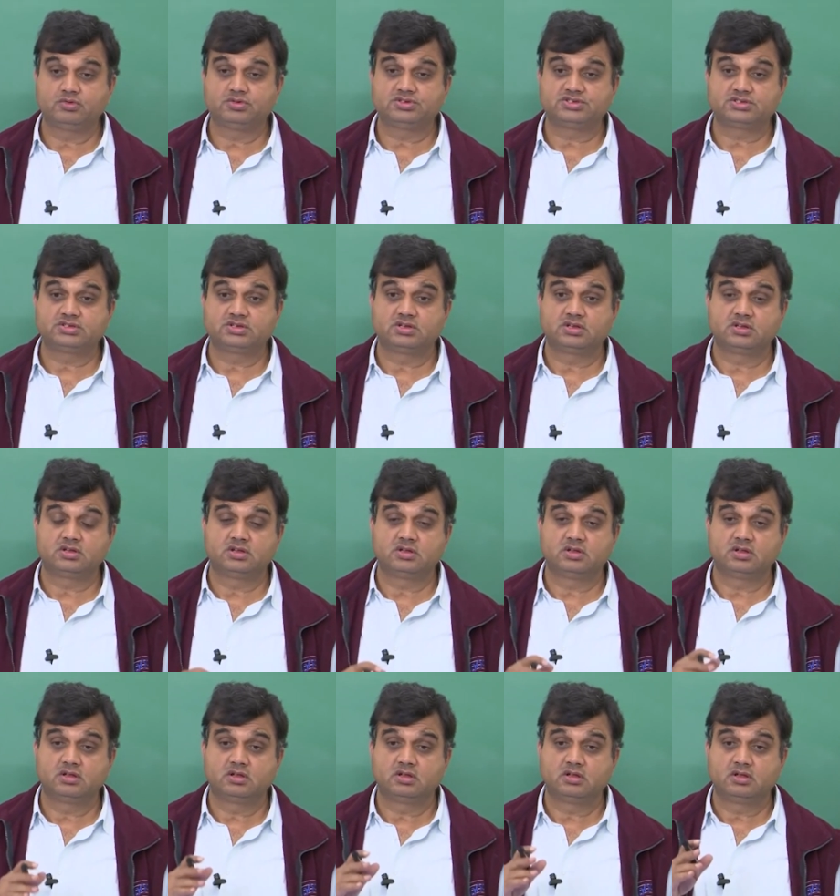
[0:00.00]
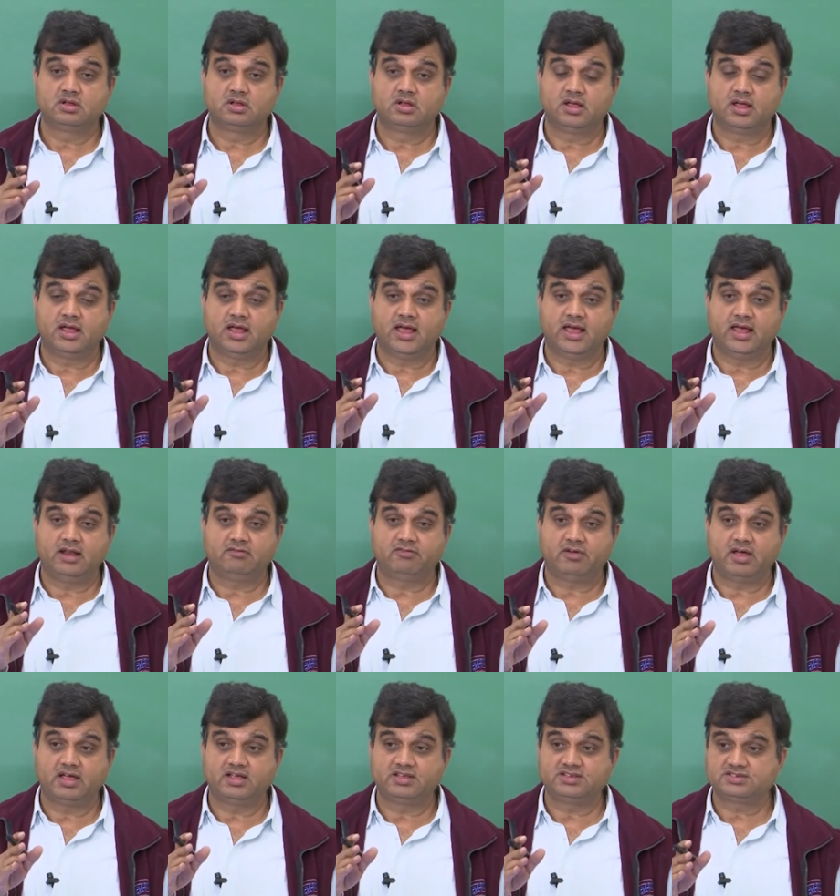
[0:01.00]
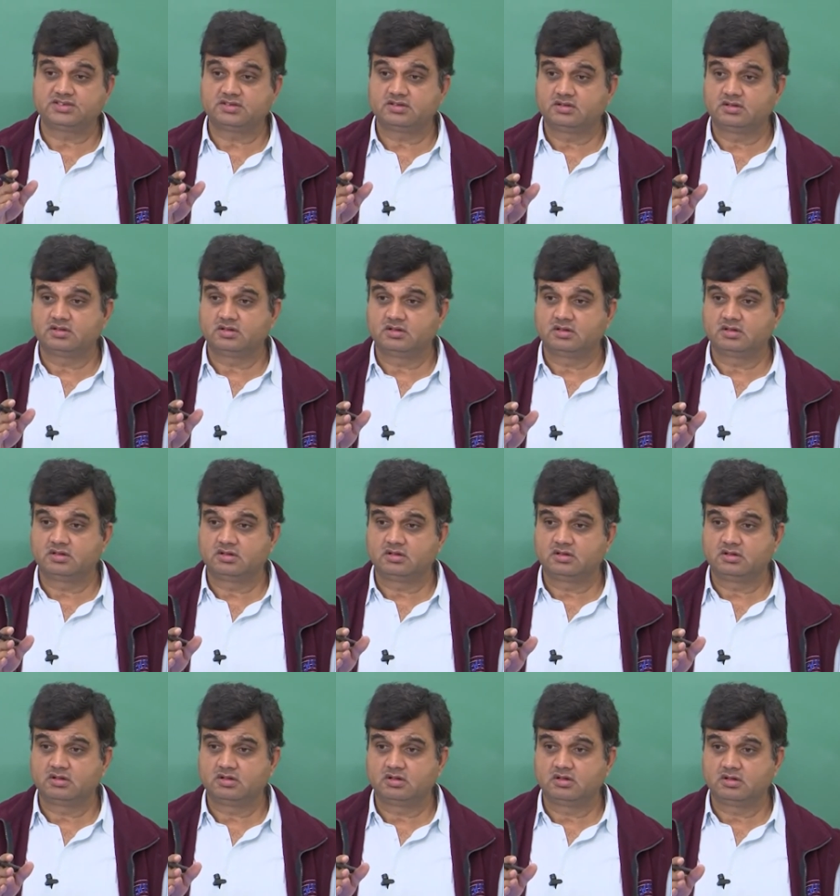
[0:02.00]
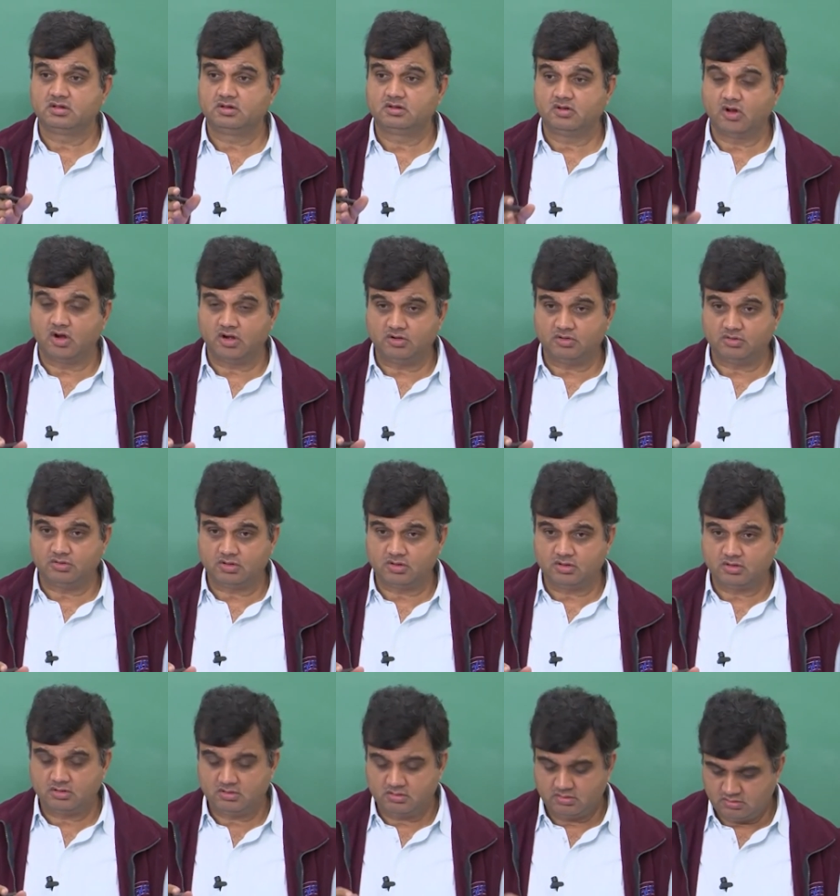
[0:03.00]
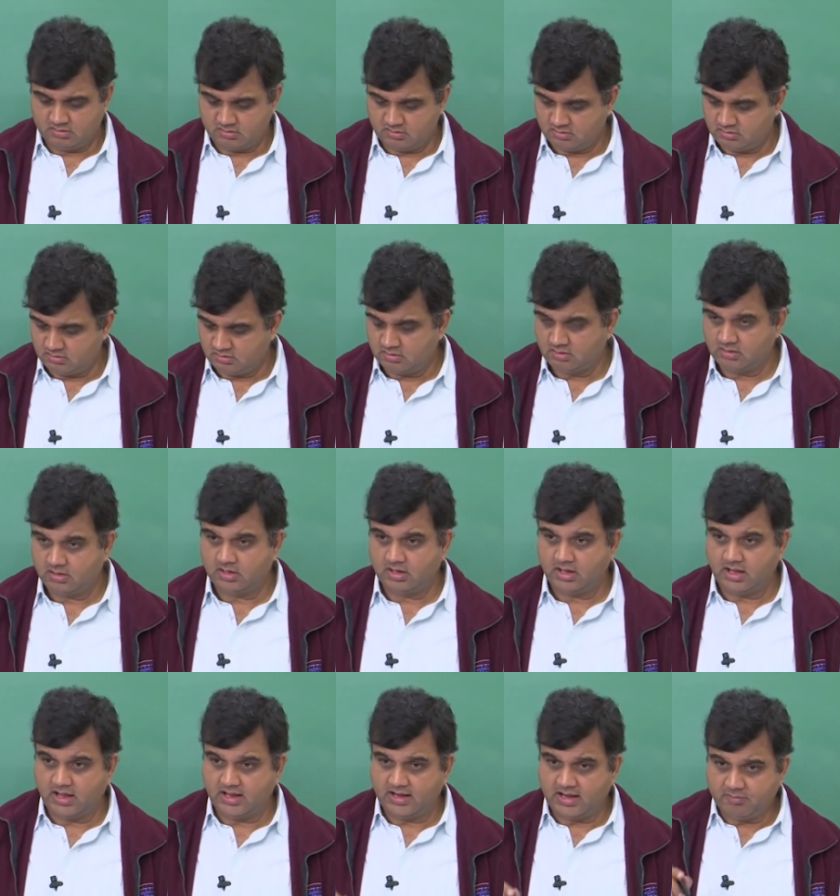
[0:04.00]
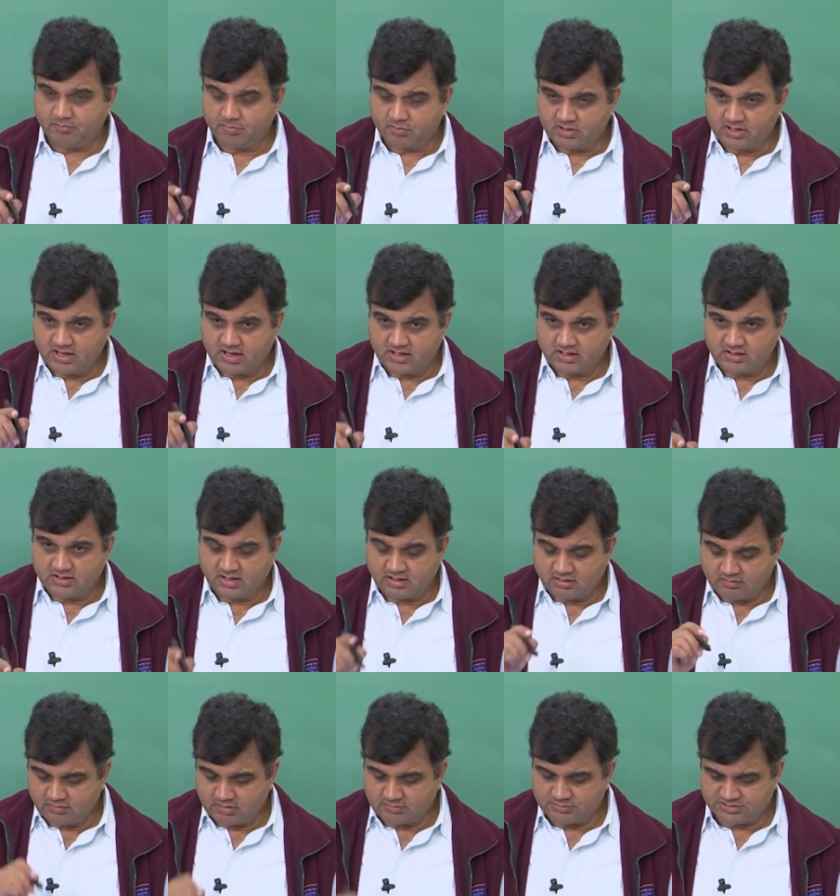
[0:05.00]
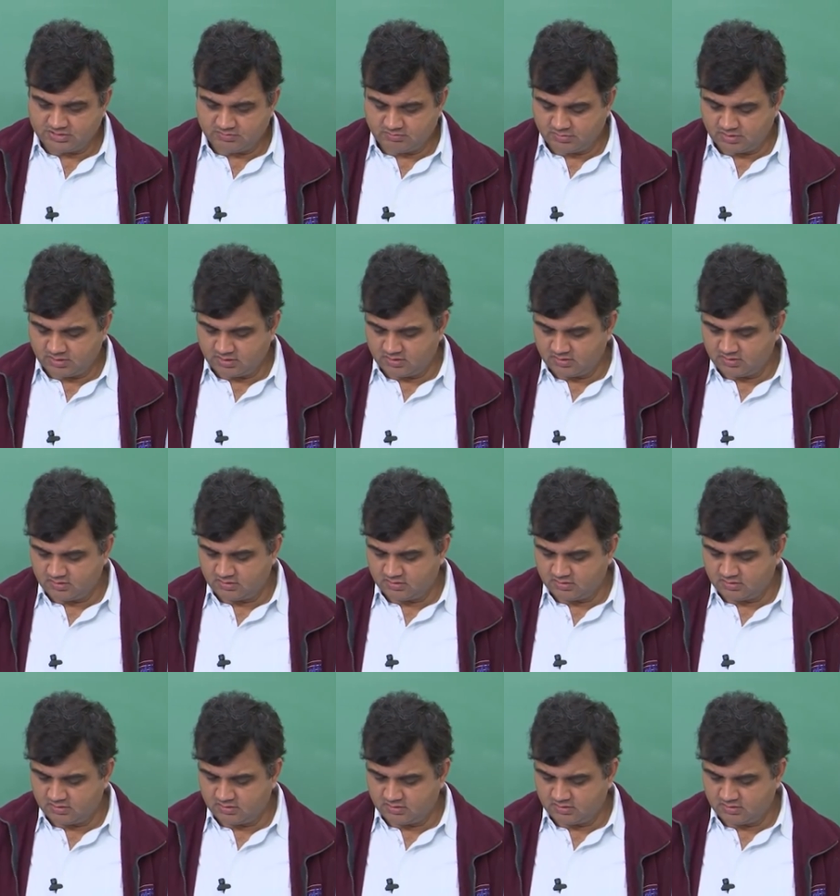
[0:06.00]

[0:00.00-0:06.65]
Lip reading: whose alpha is not known, and I put that in the reverb chamber.